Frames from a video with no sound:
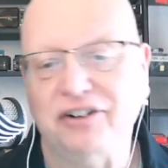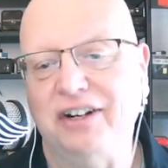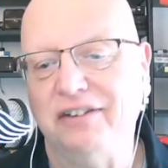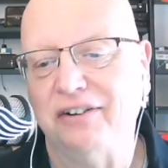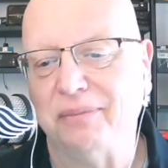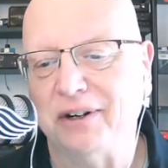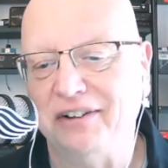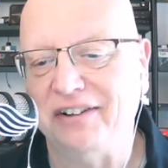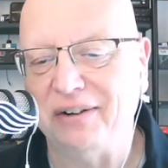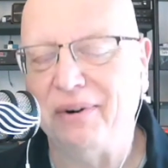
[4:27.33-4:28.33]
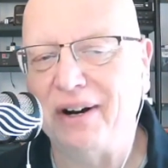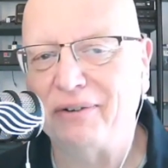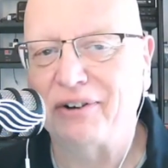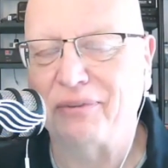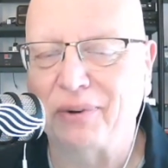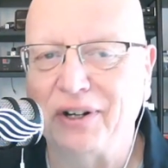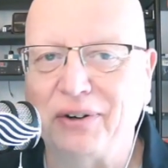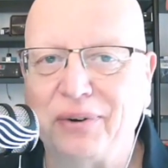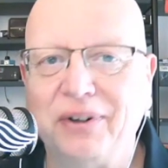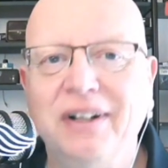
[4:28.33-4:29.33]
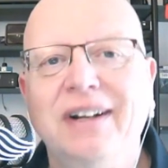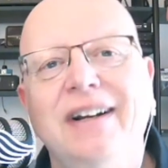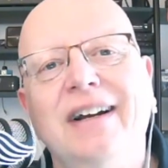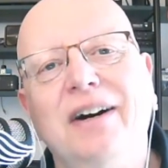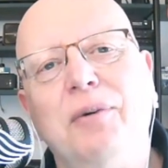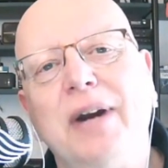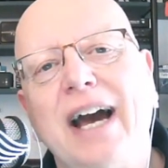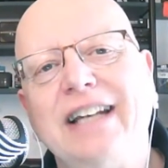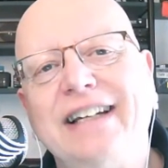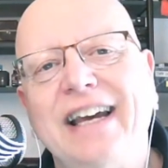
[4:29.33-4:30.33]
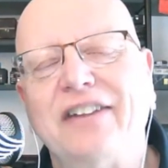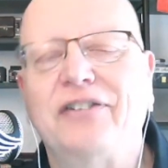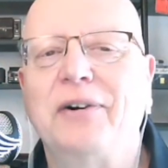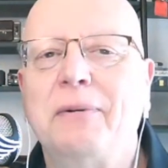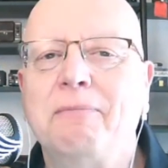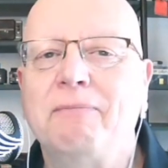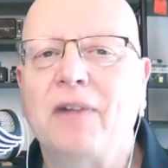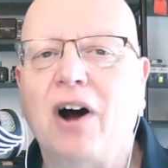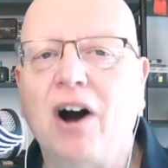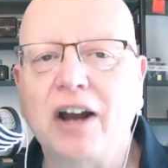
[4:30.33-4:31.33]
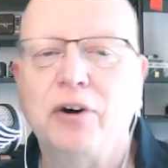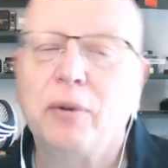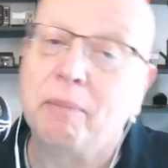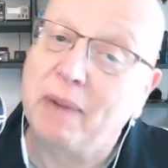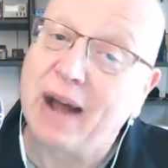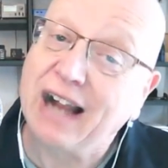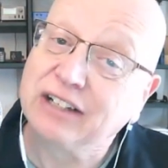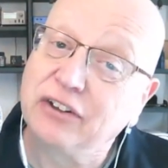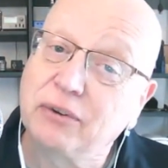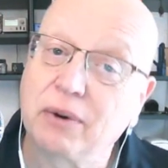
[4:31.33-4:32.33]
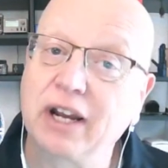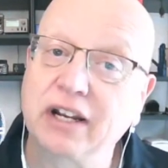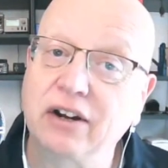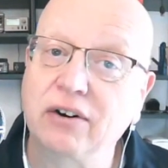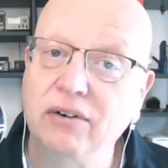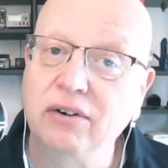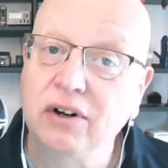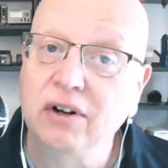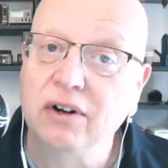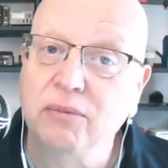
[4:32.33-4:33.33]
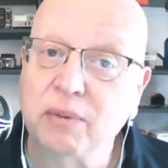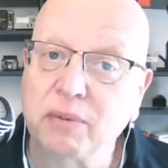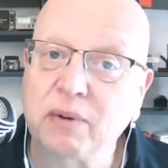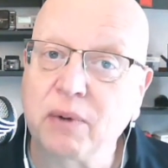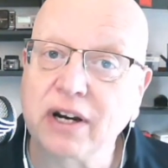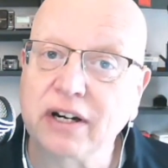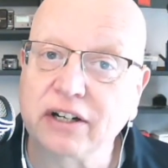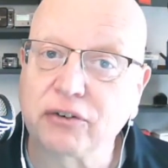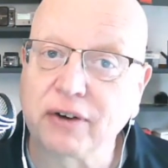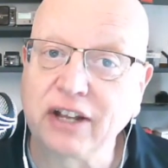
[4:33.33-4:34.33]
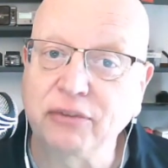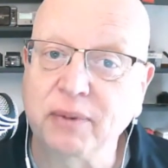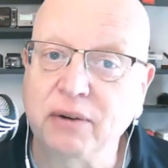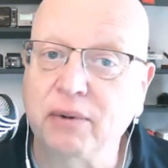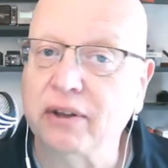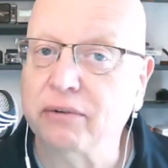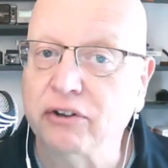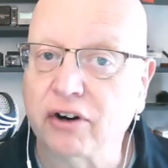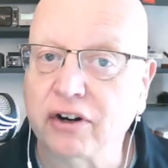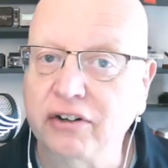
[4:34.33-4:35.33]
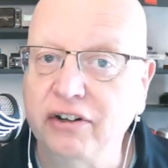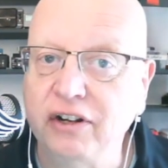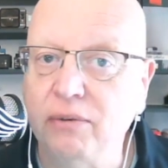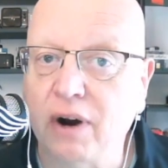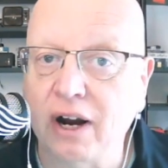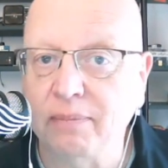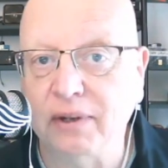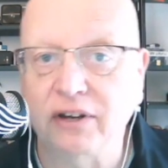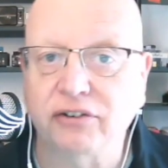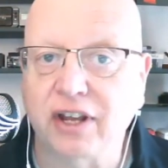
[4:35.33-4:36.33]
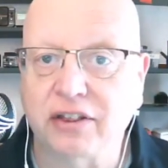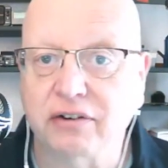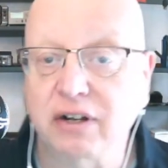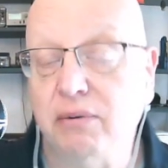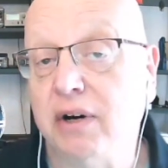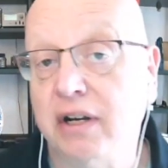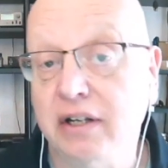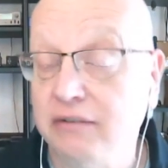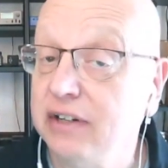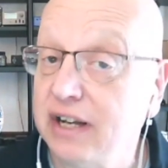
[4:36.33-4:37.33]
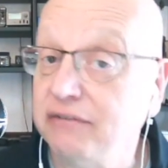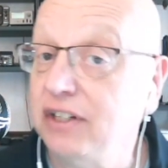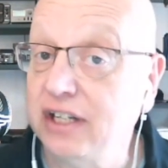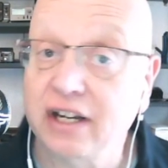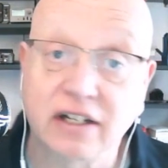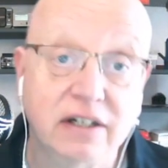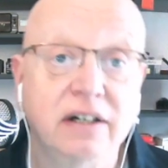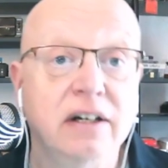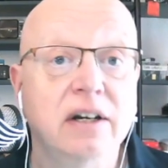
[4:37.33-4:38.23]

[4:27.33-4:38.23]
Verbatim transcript: actually hearing some RTTY, which is pretty cool we had to get some audio back to the radio when we wanted to transmit, whether it's RTTY, PSK31, even FT8,